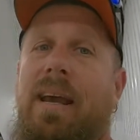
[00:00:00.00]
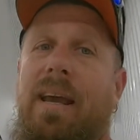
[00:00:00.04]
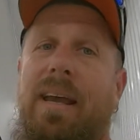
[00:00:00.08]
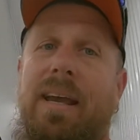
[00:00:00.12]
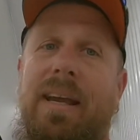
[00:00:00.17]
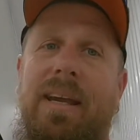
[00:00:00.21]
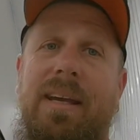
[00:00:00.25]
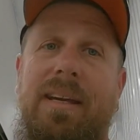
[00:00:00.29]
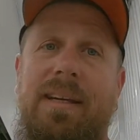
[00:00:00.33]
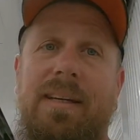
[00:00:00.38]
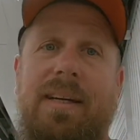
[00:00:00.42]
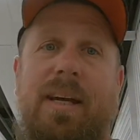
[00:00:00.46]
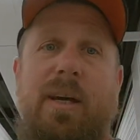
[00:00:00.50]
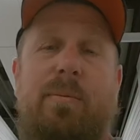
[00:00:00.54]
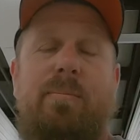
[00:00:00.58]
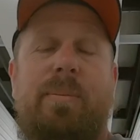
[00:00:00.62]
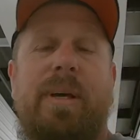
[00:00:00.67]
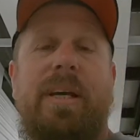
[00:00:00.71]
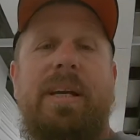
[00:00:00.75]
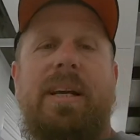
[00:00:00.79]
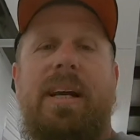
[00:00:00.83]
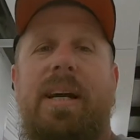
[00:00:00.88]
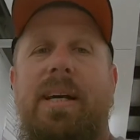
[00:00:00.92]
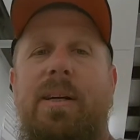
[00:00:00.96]
And I
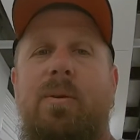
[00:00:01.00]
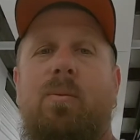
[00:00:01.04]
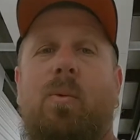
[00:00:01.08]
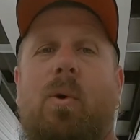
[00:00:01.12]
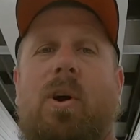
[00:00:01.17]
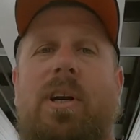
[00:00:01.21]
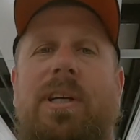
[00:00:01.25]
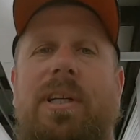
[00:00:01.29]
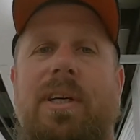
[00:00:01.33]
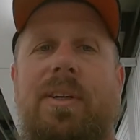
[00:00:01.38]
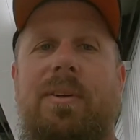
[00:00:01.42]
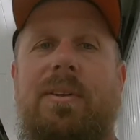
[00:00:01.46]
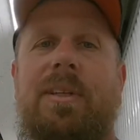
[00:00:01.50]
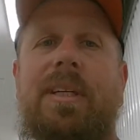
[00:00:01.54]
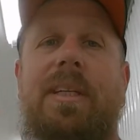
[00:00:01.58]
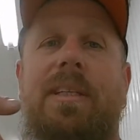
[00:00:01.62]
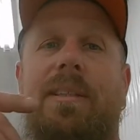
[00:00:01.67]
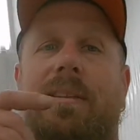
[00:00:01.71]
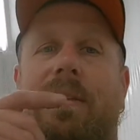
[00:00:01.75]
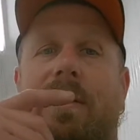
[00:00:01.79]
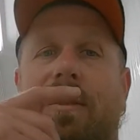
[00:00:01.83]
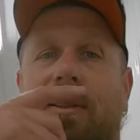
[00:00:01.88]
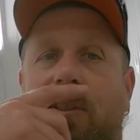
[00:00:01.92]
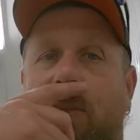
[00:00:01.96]
bid on one
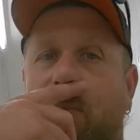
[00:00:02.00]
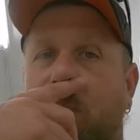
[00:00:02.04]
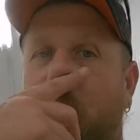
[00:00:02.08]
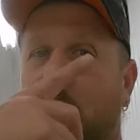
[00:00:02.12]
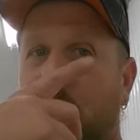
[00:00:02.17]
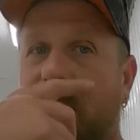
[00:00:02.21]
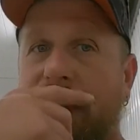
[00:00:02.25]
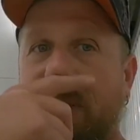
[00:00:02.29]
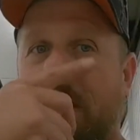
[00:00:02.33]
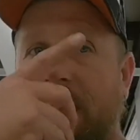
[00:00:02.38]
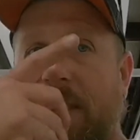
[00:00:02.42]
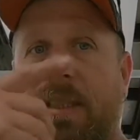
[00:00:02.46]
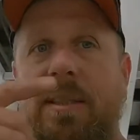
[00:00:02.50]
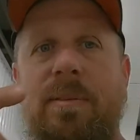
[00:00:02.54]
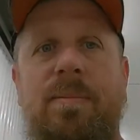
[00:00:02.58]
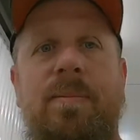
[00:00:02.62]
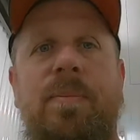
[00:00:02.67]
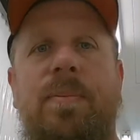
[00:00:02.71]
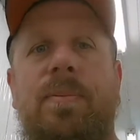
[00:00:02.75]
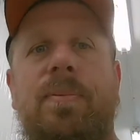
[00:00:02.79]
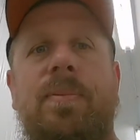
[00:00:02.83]
unit this morning